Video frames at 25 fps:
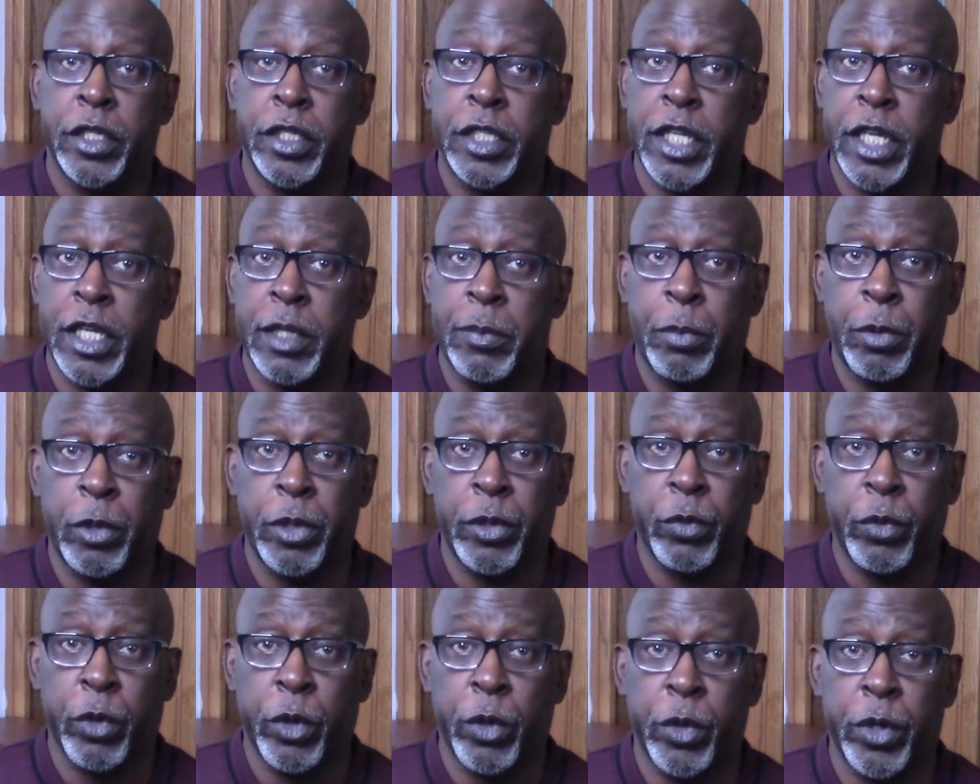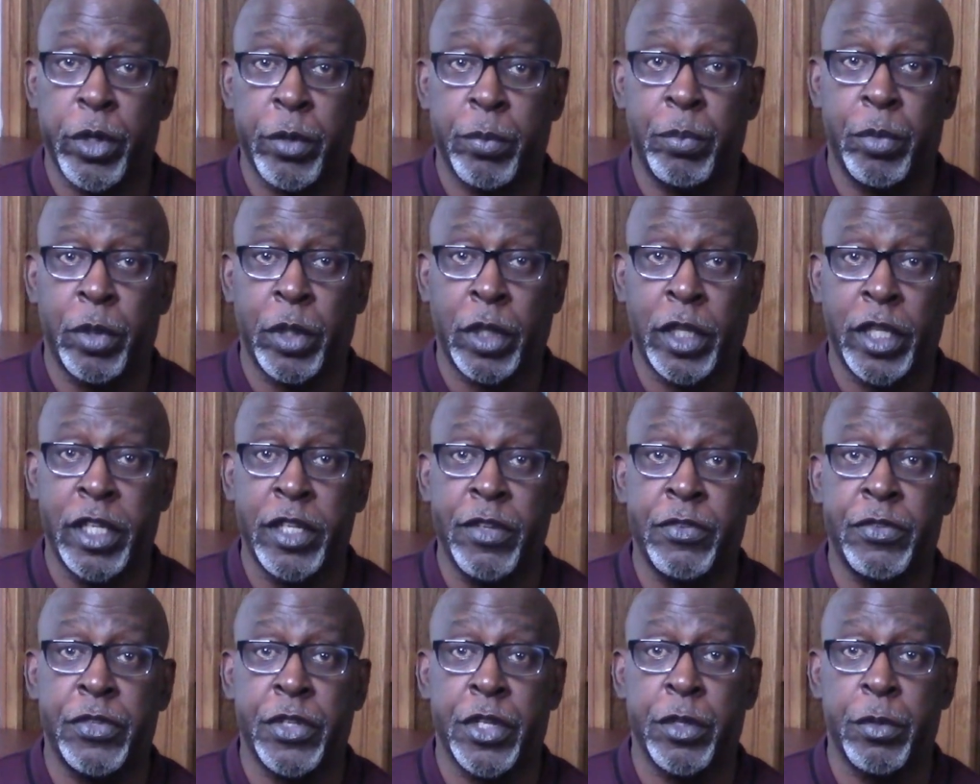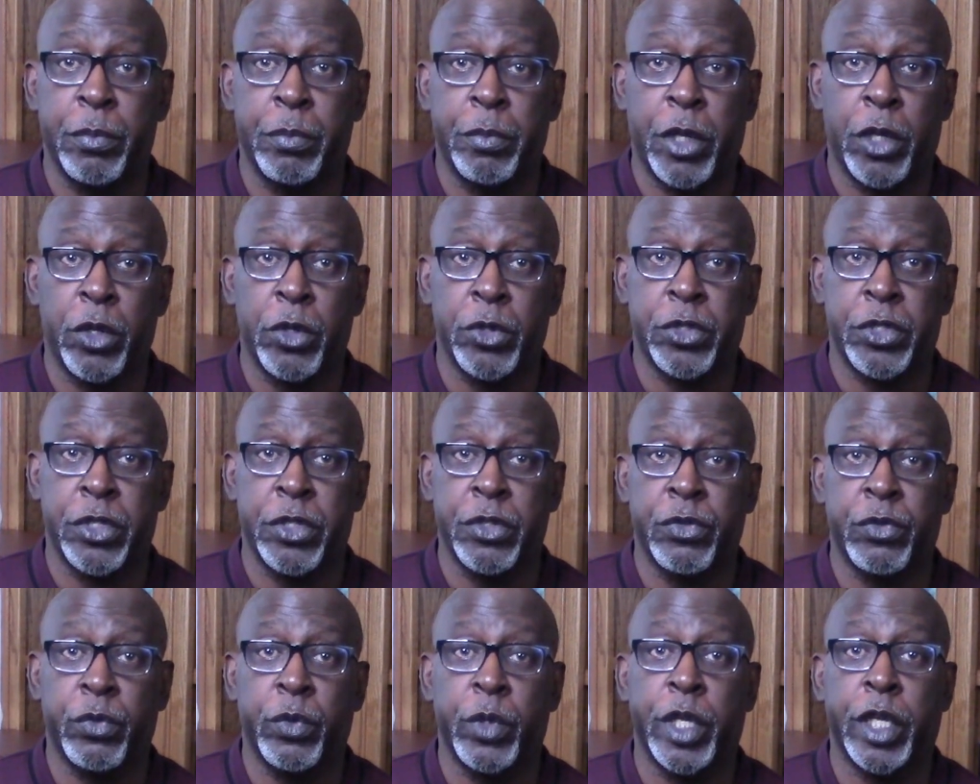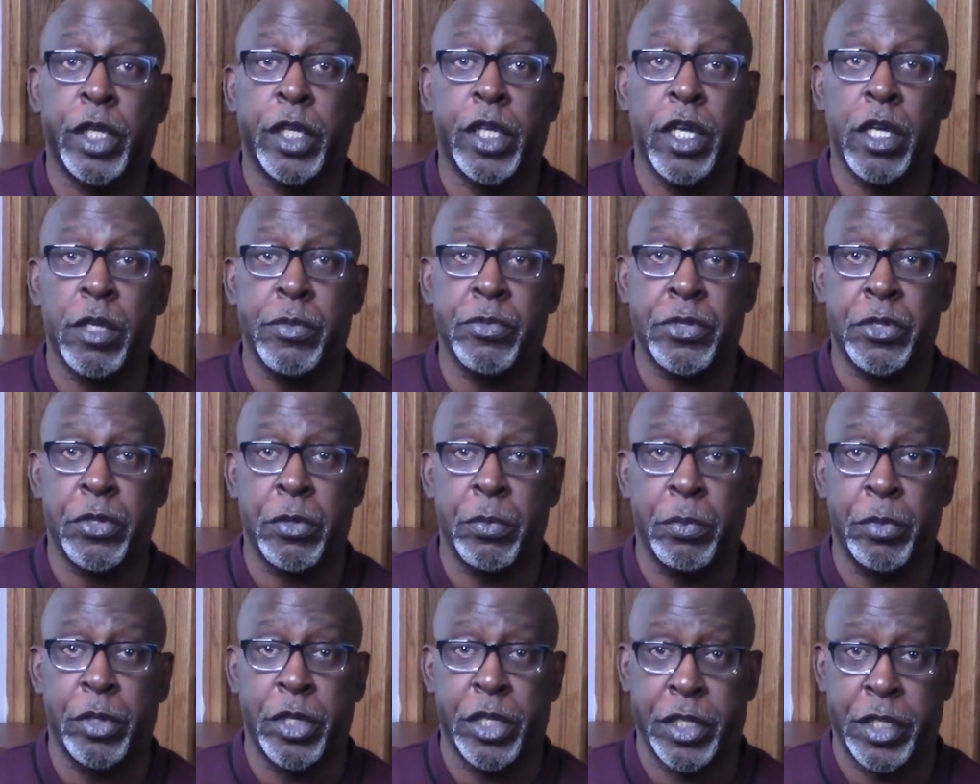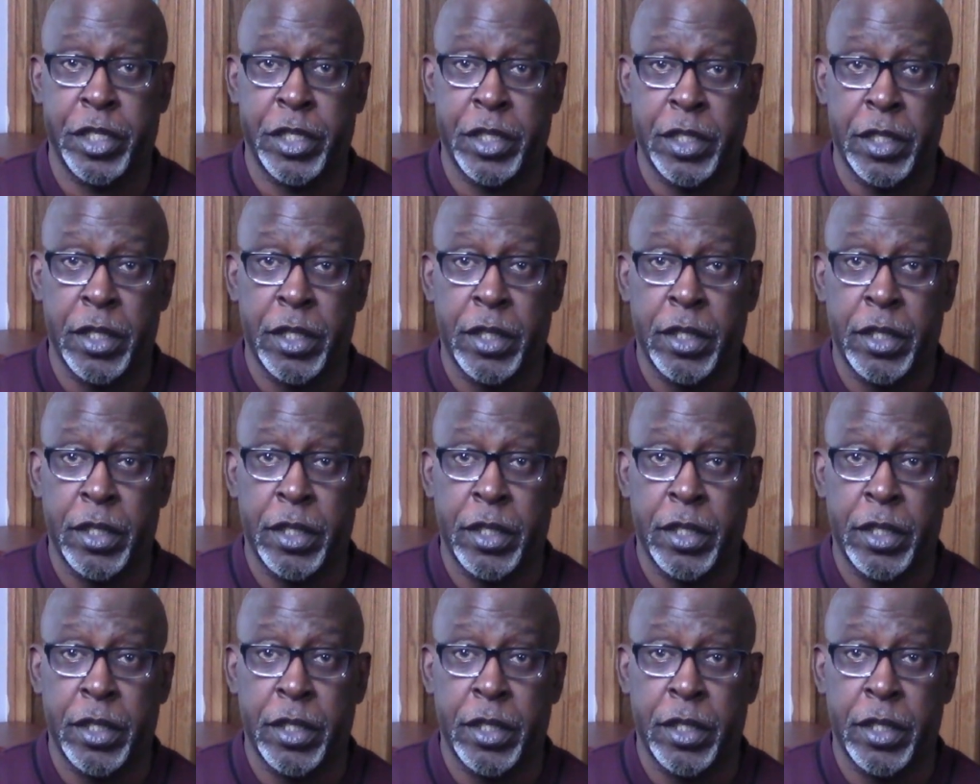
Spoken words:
deeply rooted beliefs and emotions when it comes to money.